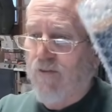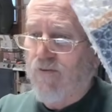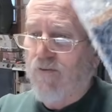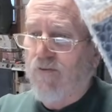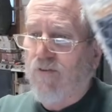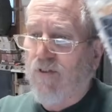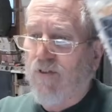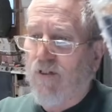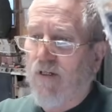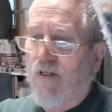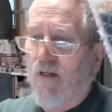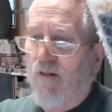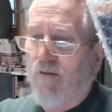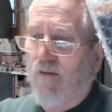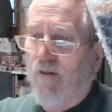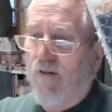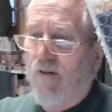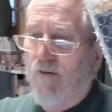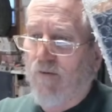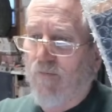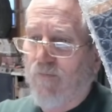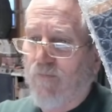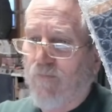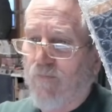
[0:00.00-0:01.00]
is the
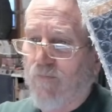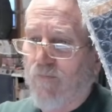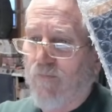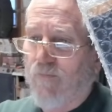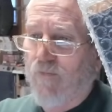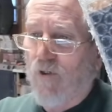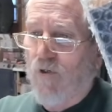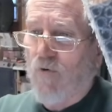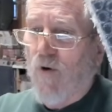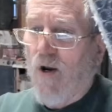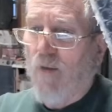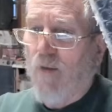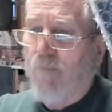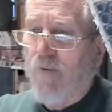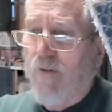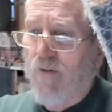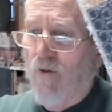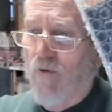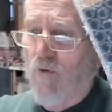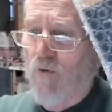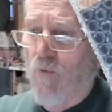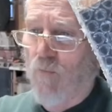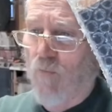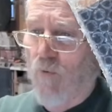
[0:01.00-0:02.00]
um, the crappy
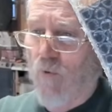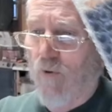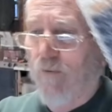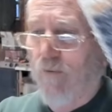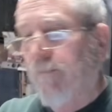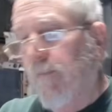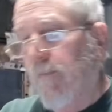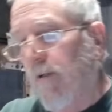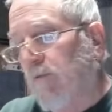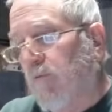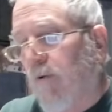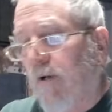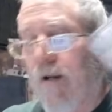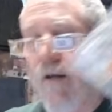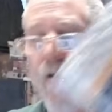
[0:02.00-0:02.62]
yellow board. That's what I